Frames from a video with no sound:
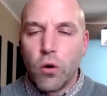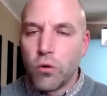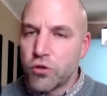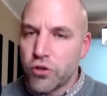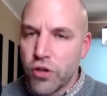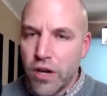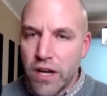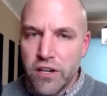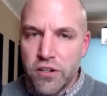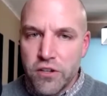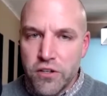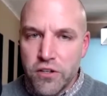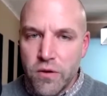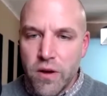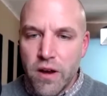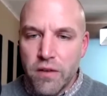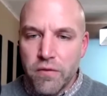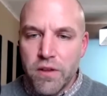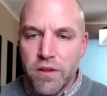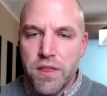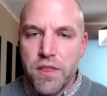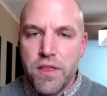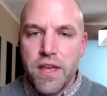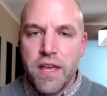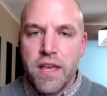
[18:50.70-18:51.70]
don't try to do
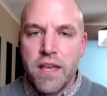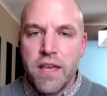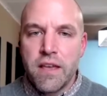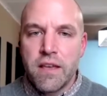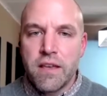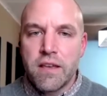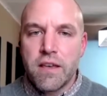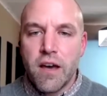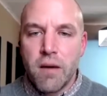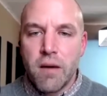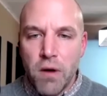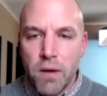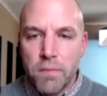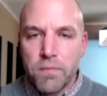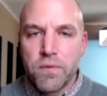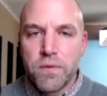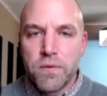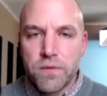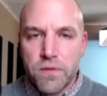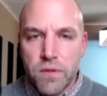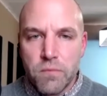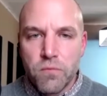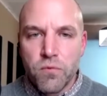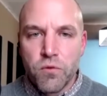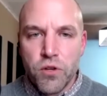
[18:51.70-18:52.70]
everything. Come up
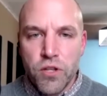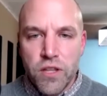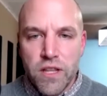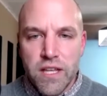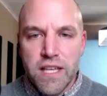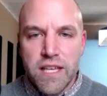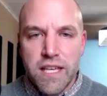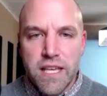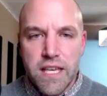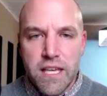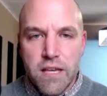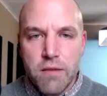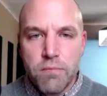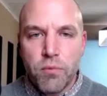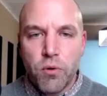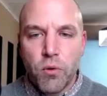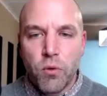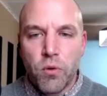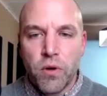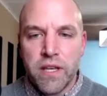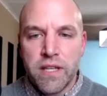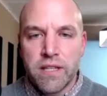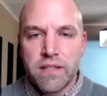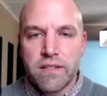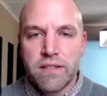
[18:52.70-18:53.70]
with some really key
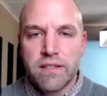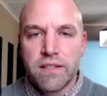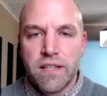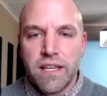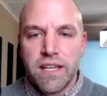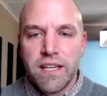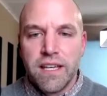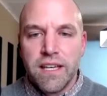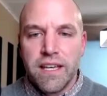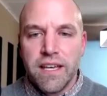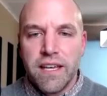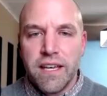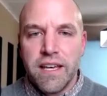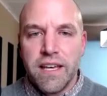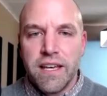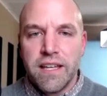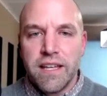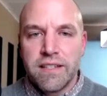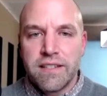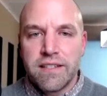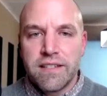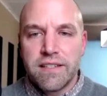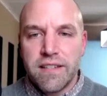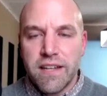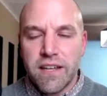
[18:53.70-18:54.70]
points
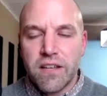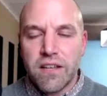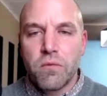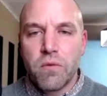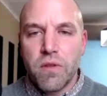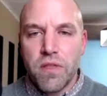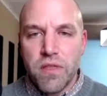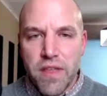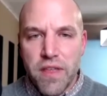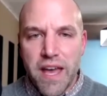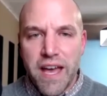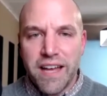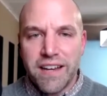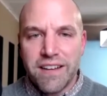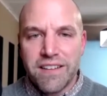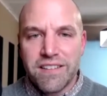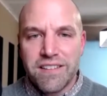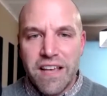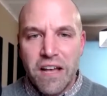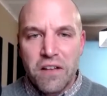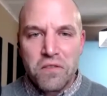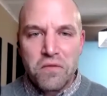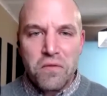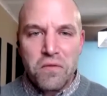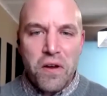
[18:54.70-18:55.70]
and stick with that. It
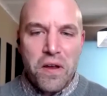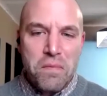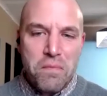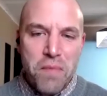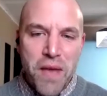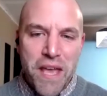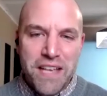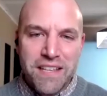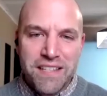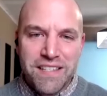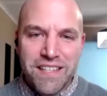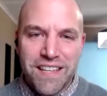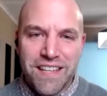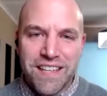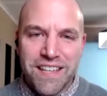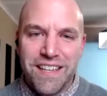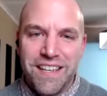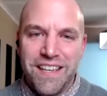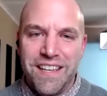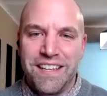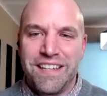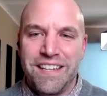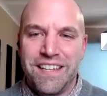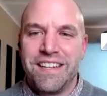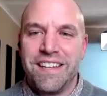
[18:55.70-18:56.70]
sounds very basic
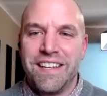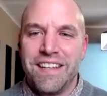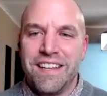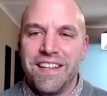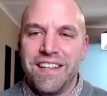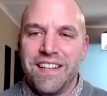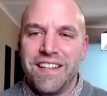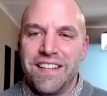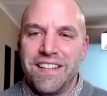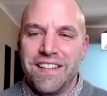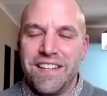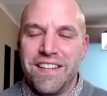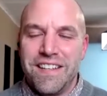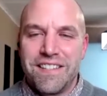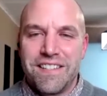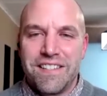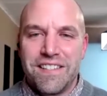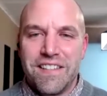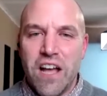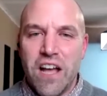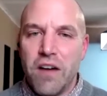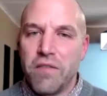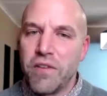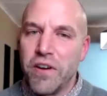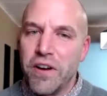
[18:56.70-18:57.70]
and mm.
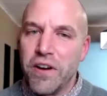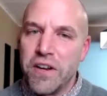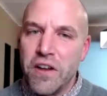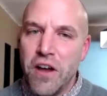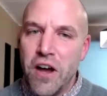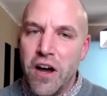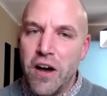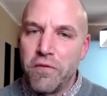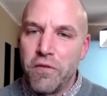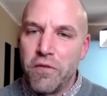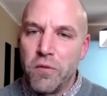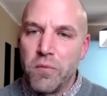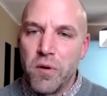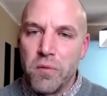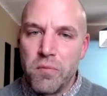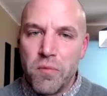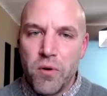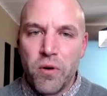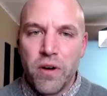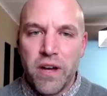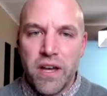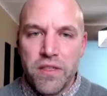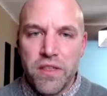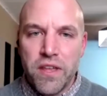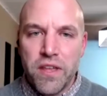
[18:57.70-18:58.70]
It's not very novel, but
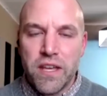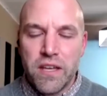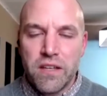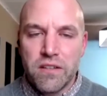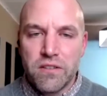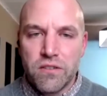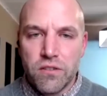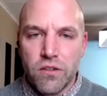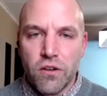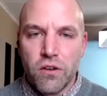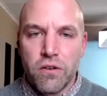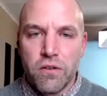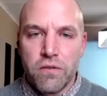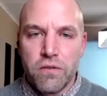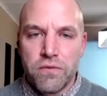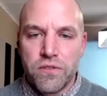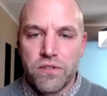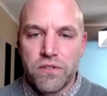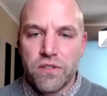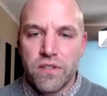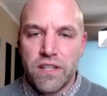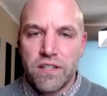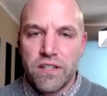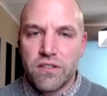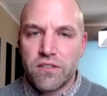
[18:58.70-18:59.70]
boy, I think it
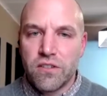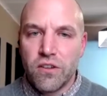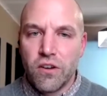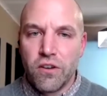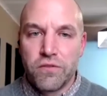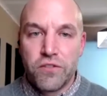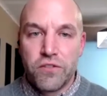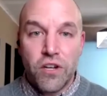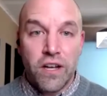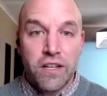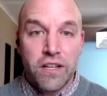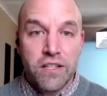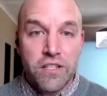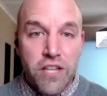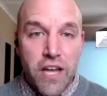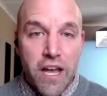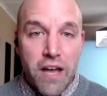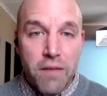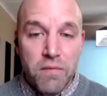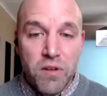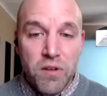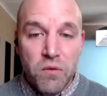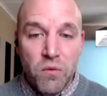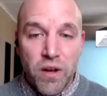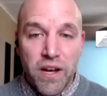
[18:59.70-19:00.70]
serves it served John
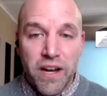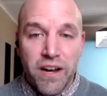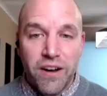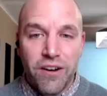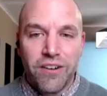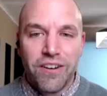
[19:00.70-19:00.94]
Chapman